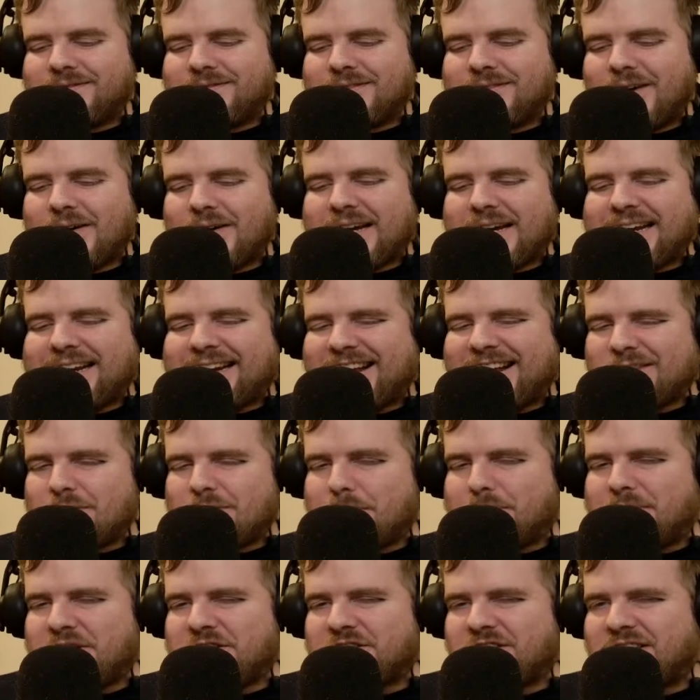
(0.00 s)
Okay, let's
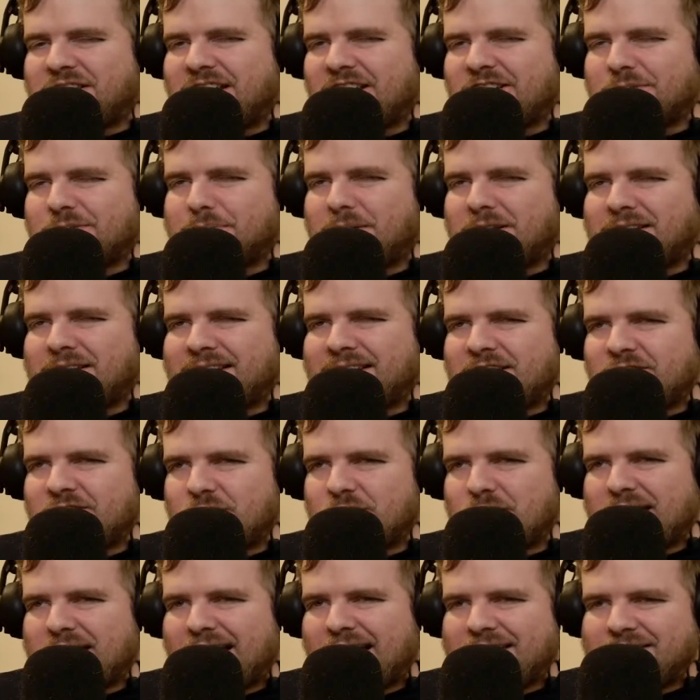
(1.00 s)
press the next button. Let's
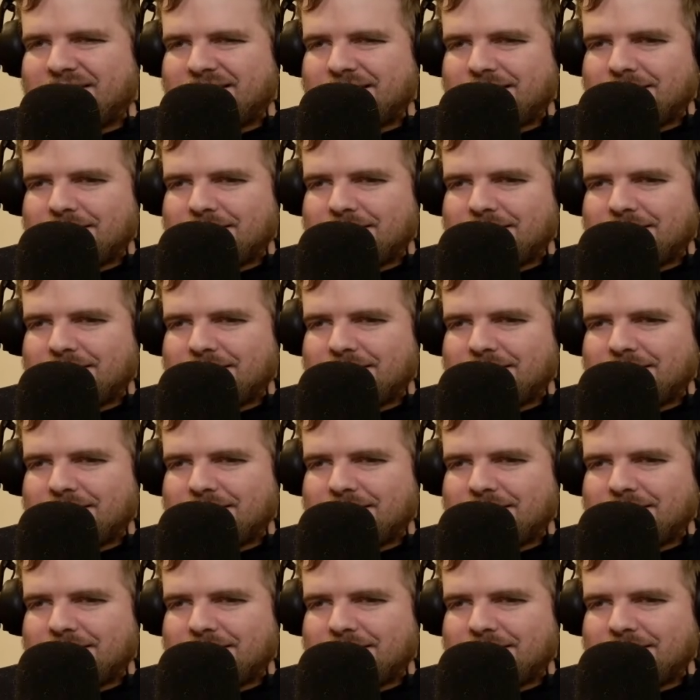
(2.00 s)
do that.